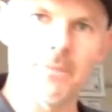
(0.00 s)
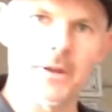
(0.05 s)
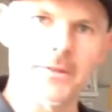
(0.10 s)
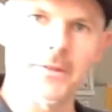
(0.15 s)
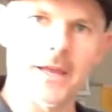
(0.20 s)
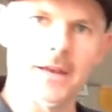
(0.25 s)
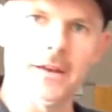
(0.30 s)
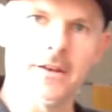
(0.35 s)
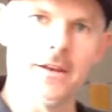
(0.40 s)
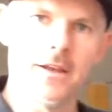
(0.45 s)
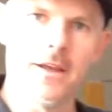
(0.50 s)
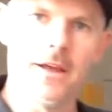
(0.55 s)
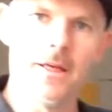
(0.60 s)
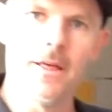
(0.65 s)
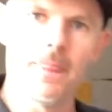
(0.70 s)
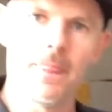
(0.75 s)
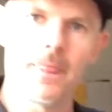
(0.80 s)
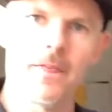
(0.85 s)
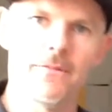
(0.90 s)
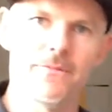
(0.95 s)
but then
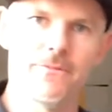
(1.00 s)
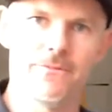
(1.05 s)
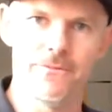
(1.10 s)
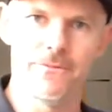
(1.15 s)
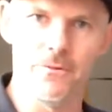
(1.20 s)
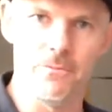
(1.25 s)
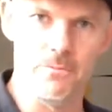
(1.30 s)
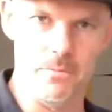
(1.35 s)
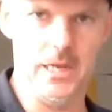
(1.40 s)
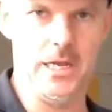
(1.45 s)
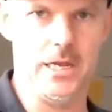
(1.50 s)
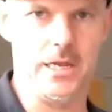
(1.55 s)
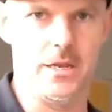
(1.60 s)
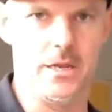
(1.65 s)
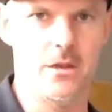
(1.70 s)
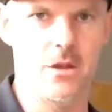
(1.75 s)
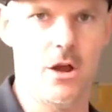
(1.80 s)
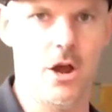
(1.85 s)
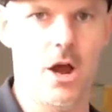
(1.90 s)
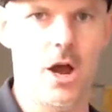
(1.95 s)
for
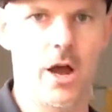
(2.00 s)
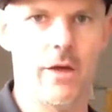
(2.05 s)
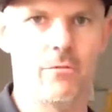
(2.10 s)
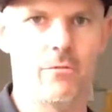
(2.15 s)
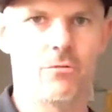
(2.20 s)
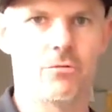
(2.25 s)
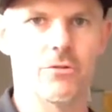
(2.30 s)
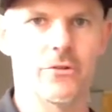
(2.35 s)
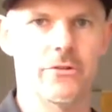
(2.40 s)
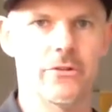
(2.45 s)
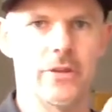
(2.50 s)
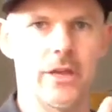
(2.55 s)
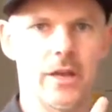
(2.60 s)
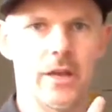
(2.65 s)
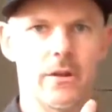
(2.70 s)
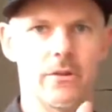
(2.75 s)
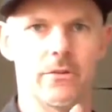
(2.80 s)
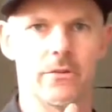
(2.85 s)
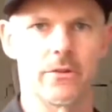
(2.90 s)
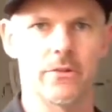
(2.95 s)
me, I will just see
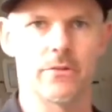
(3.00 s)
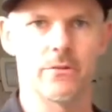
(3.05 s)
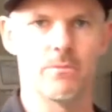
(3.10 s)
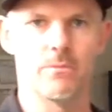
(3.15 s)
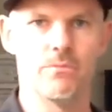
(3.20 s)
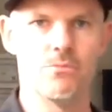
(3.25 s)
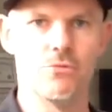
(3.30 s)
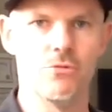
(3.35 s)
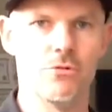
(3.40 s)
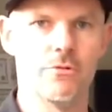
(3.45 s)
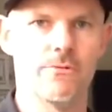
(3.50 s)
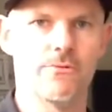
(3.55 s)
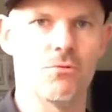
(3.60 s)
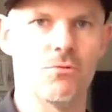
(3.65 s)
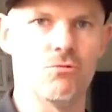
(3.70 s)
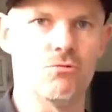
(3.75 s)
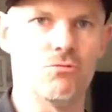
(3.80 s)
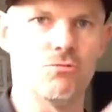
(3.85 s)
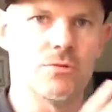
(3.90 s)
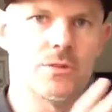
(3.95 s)
it as this
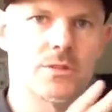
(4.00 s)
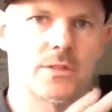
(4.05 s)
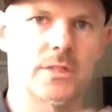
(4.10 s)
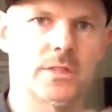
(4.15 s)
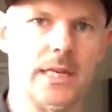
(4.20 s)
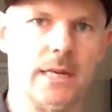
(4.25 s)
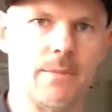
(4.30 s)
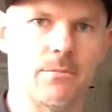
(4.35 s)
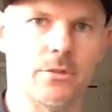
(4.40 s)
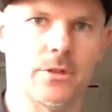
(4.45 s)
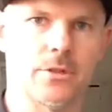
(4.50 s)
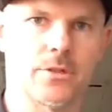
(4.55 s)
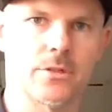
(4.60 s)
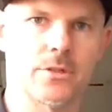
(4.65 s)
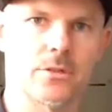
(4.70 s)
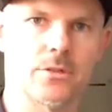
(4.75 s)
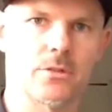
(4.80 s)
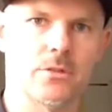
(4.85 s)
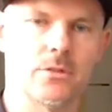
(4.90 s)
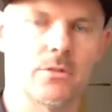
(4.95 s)
beautiful,
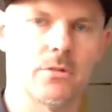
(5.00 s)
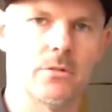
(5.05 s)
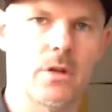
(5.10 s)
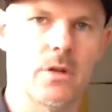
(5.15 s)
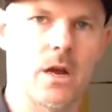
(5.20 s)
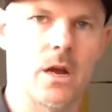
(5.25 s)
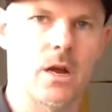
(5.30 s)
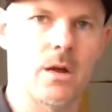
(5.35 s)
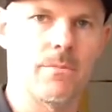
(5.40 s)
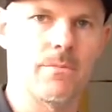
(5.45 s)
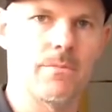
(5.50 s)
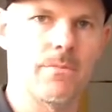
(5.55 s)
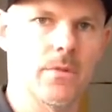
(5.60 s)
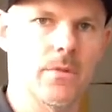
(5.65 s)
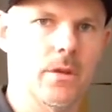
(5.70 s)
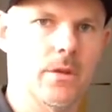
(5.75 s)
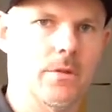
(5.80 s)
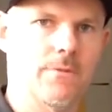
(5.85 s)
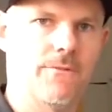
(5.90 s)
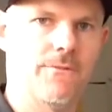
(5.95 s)
seamless
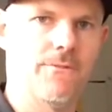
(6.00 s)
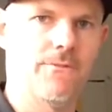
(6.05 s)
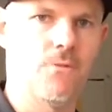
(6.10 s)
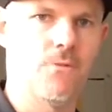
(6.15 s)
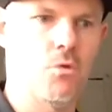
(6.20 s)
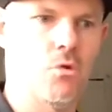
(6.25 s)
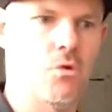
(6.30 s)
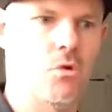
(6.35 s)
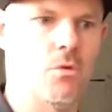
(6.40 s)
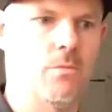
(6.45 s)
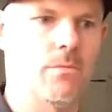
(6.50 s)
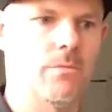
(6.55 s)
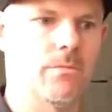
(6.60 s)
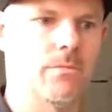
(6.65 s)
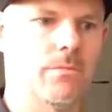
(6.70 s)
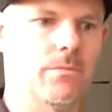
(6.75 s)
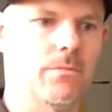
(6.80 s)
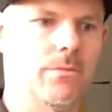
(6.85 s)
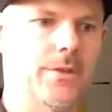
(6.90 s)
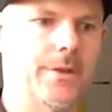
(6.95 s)
form
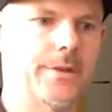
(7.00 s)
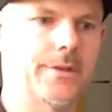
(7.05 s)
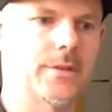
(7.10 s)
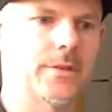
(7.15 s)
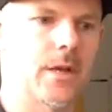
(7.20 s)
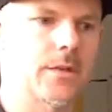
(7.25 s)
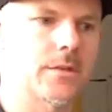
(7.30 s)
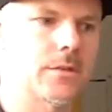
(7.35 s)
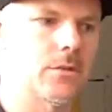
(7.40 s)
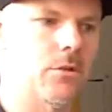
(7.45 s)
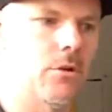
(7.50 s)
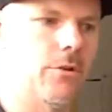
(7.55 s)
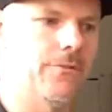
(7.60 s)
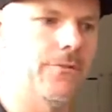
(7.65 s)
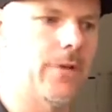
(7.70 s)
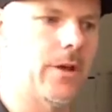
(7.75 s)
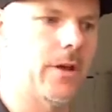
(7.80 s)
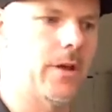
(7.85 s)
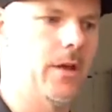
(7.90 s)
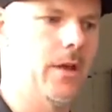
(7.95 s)
that doesn't
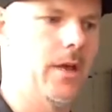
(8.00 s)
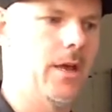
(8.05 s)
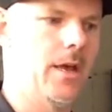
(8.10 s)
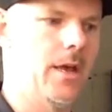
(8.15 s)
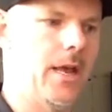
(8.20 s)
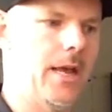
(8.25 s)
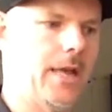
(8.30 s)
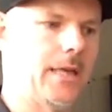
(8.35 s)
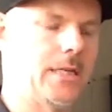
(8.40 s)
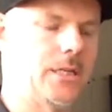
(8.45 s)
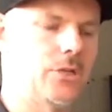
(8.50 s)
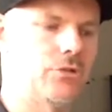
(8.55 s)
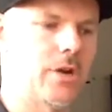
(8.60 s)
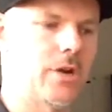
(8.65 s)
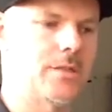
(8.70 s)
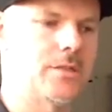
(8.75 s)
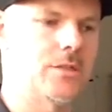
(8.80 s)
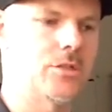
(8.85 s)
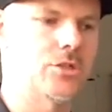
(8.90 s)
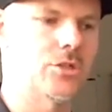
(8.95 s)
offer any
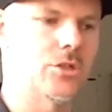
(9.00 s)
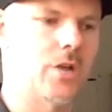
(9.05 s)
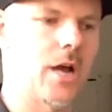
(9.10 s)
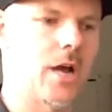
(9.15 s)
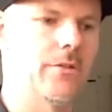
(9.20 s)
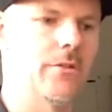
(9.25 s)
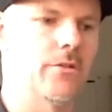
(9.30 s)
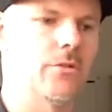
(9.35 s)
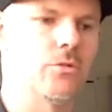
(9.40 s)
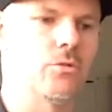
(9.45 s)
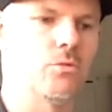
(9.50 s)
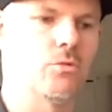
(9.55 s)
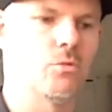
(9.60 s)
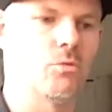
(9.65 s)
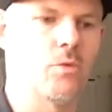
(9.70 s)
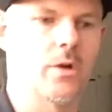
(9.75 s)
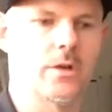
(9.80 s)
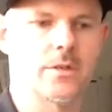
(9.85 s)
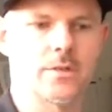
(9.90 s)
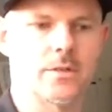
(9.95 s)
transition other than the
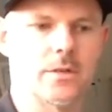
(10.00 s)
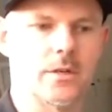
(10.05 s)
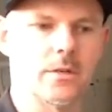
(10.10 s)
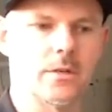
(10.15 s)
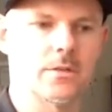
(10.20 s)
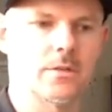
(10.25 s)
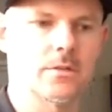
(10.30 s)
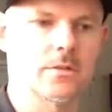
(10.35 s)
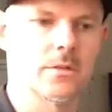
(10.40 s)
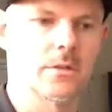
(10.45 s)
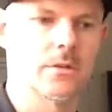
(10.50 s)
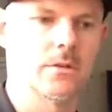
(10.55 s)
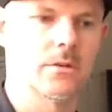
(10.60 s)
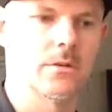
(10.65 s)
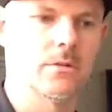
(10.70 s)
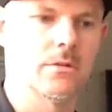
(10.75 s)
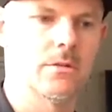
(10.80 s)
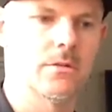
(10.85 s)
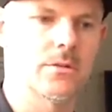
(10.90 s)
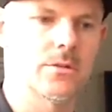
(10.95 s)
ones that it's
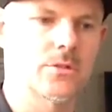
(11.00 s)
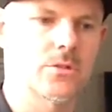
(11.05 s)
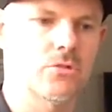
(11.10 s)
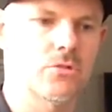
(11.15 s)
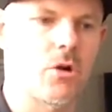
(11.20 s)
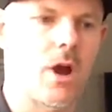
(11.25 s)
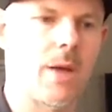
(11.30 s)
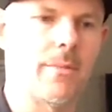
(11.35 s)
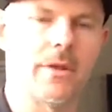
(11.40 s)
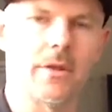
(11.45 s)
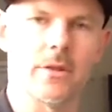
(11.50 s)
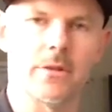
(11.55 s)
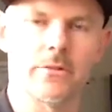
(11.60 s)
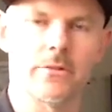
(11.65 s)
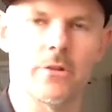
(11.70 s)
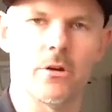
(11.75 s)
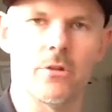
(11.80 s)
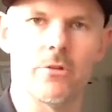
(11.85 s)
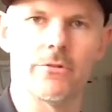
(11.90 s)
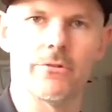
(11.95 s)
describing
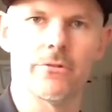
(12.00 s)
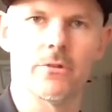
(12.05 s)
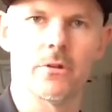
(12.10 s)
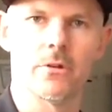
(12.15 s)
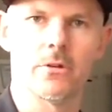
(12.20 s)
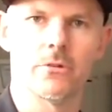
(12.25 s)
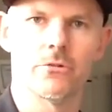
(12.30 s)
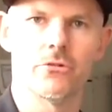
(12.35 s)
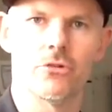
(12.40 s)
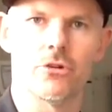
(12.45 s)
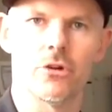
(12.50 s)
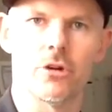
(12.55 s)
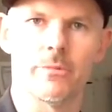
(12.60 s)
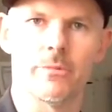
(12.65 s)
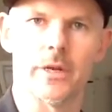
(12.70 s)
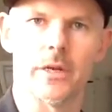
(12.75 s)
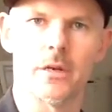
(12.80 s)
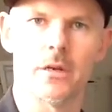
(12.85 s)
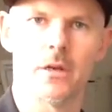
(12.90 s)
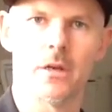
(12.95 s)
itself. Do you know what I
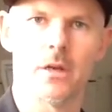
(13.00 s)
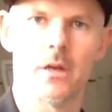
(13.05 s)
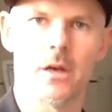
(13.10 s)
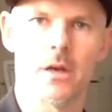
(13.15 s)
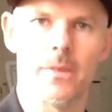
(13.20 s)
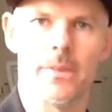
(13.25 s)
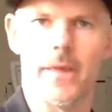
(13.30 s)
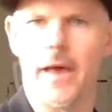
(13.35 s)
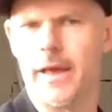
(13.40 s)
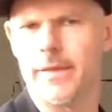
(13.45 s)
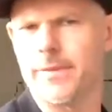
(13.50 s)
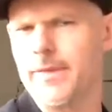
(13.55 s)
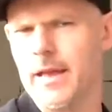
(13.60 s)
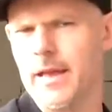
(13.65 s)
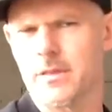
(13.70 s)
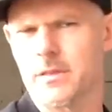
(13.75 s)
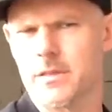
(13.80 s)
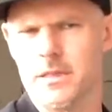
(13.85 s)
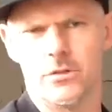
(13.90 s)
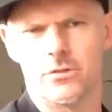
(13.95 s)
mean? And
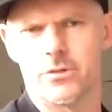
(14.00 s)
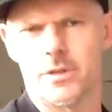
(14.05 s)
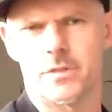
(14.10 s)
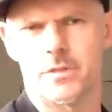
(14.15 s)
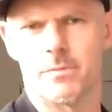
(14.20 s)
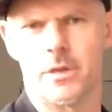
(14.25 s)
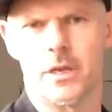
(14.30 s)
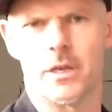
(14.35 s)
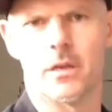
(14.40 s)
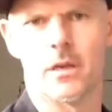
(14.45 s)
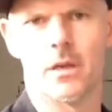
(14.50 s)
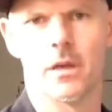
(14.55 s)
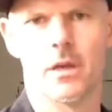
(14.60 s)
that interests me.